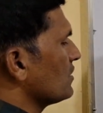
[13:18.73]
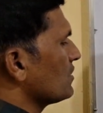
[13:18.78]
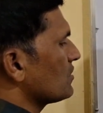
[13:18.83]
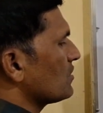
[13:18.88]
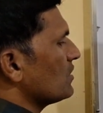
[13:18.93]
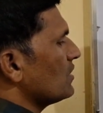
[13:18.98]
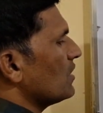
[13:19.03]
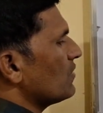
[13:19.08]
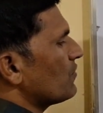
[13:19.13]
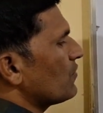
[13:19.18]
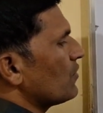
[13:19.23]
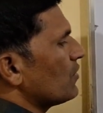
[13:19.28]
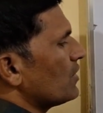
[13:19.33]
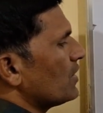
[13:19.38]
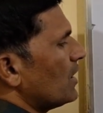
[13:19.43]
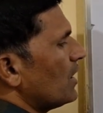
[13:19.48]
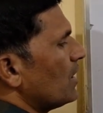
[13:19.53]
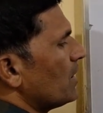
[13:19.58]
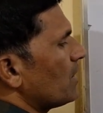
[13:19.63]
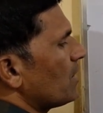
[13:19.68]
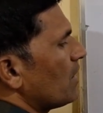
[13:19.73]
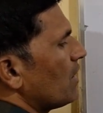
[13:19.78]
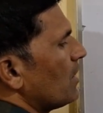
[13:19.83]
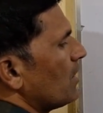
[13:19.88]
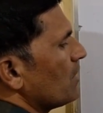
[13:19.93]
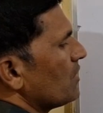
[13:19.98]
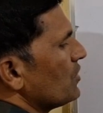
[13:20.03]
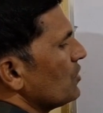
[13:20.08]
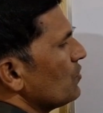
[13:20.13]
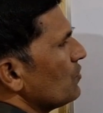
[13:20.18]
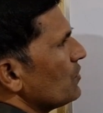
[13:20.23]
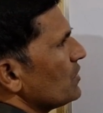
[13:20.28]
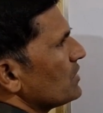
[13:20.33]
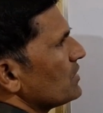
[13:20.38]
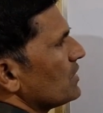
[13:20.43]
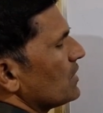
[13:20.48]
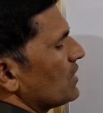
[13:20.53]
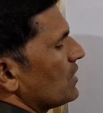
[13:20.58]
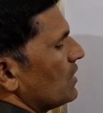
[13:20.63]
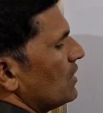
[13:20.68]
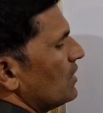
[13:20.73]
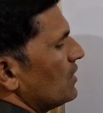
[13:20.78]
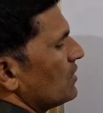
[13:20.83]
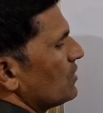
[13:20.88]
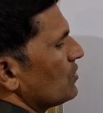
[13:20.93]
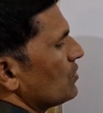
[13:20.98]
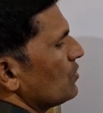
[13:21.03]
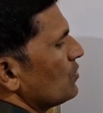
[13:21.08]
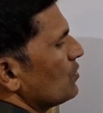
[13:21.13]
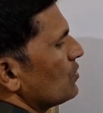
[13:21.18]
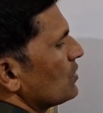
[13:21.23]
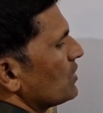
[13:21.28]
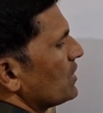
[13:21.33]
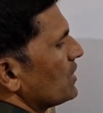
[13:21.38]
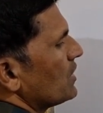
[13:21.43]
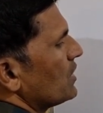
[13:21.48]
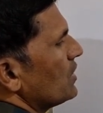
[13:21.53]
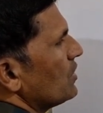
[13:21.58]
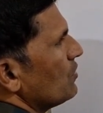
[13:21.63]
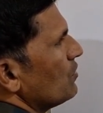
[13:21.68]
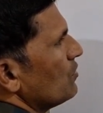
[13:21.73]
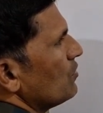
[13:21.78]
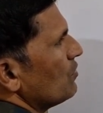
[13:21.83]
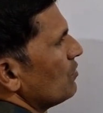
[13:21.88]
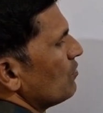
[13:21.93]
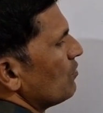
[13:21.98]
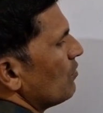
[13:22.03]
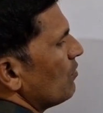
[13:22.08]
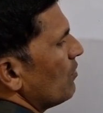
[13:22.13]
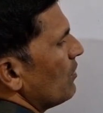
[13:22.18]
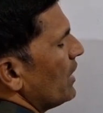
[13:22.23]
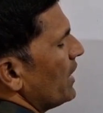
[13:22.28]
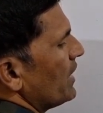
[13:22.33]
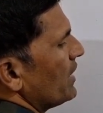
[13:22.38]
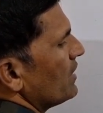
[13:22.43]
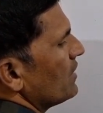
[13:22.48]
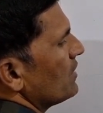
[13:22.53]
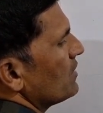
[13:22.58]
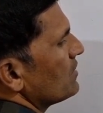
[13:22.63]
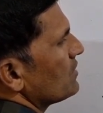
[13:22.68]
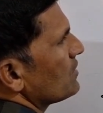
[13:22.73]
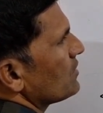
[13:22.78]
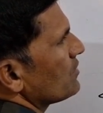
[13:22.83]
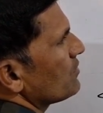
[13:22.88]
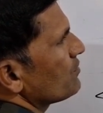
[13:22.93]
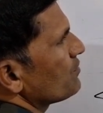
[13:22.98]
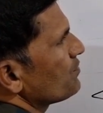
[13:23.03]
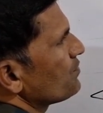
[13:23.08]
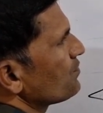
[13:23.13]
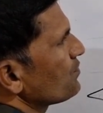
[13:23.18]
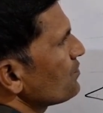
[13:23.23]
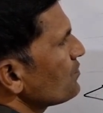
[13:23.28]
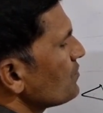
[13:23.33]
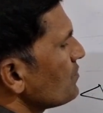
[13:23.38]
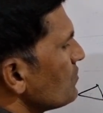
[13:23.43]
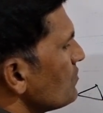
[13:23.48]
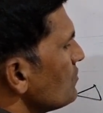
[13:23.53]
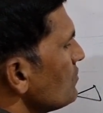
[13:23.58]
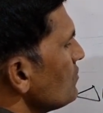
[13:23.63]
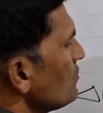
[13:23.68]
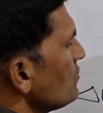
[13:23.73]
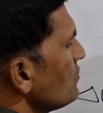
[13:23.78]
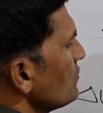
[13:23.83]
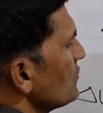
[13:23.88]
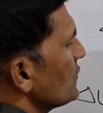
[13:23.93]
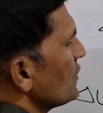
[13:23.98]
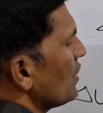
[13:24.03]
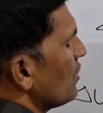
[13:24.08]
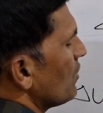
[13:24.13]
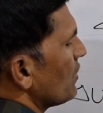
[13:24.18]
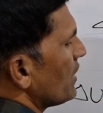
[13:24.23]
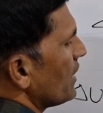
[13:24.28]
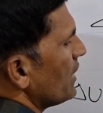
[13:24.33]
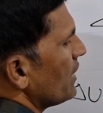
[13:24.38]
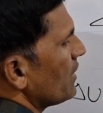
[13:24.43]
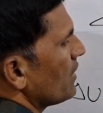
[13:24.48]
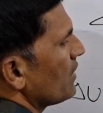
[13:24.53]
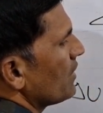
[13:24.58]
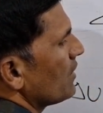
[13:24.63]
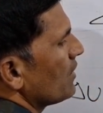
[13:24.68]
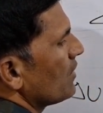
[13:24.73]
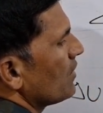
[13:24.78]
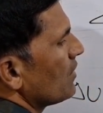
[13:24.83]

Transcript: So therefore delta U is equal to Q minus, okay,